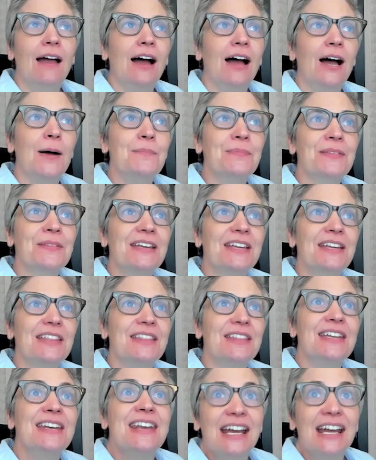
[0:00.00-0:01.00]
Um,
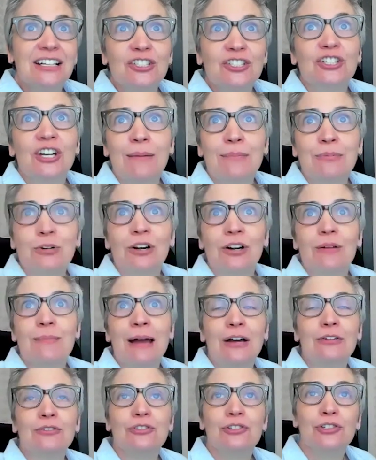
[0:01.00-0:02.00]
the next chapter
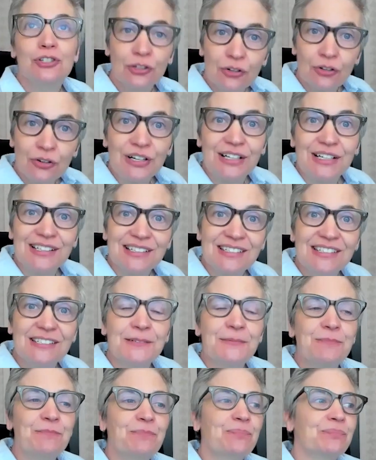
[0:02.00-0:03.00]
about
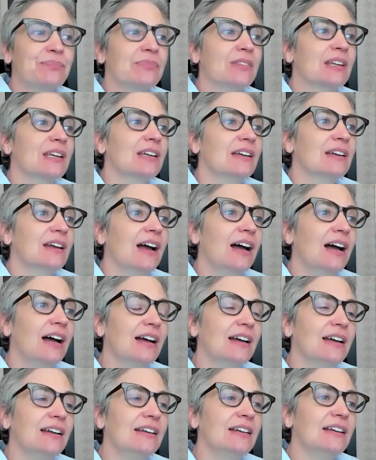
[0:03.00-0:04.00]
juries
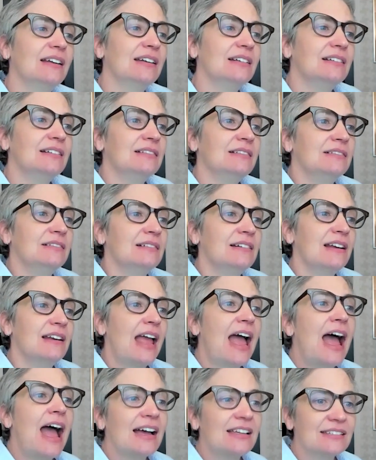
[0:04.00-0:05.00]
uh,
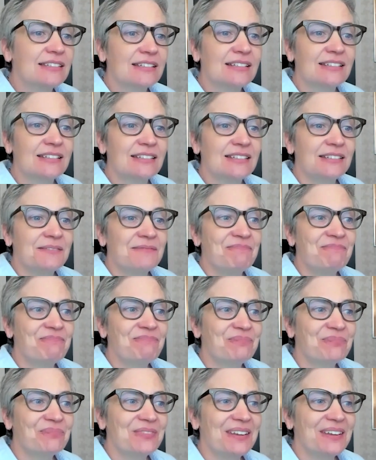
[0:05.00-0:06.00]
asks
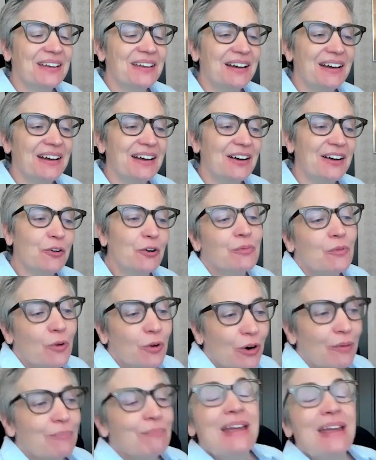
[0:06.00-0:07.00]
uh, or,
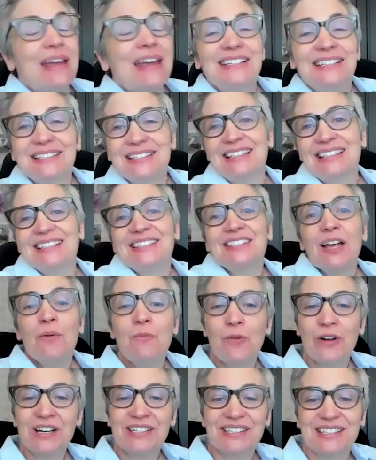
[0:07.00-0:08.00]
or makes, in
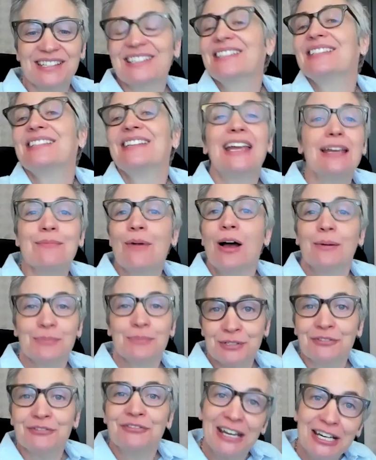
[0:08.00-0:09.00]
some ways, the same
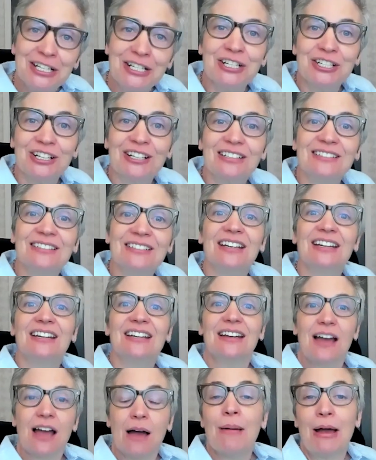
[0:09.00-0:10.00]
observation
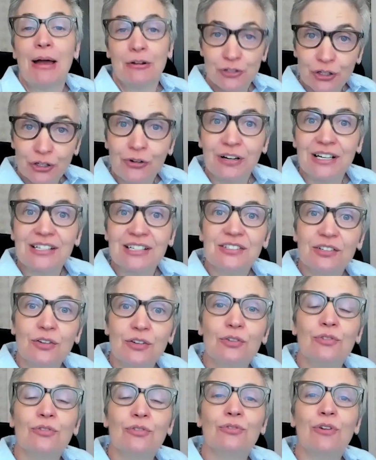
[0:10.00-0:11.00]
about juries
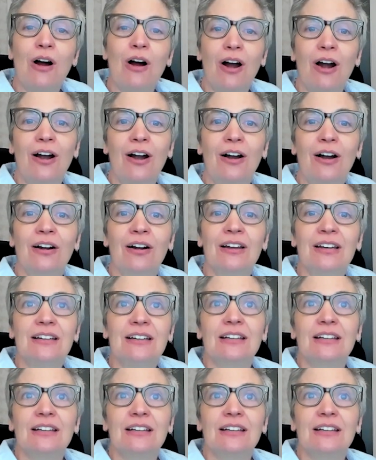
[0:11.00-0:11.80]
who are